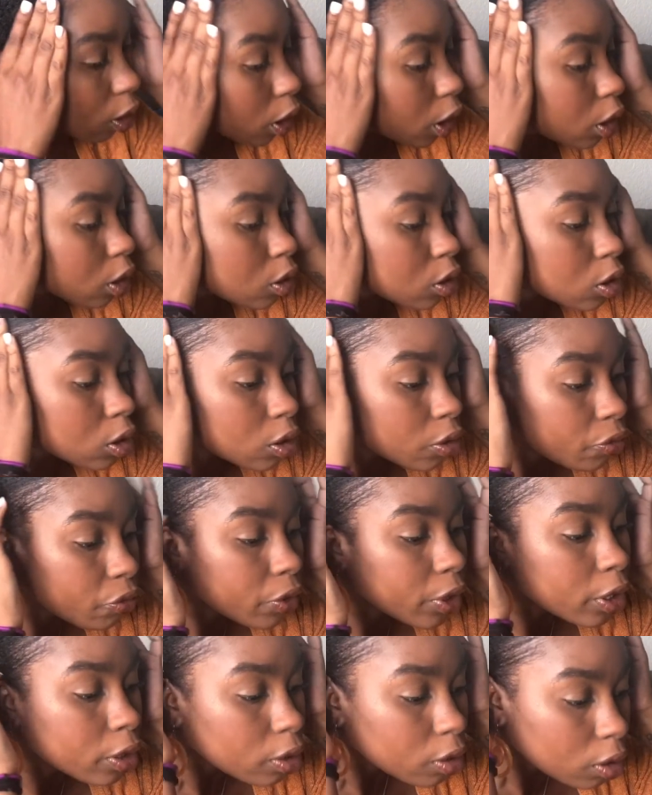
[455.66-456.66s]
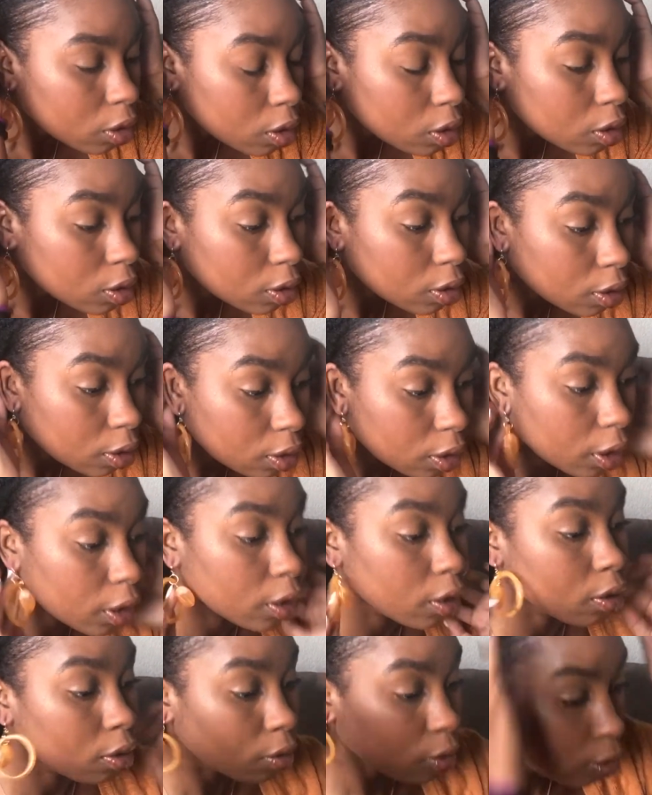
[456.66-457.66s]
like severely slick
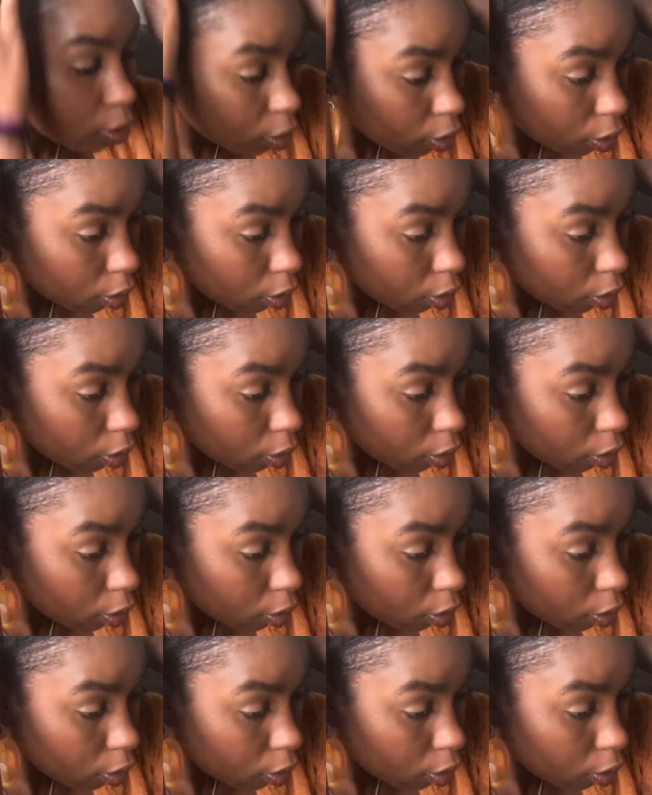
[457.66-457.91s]
down.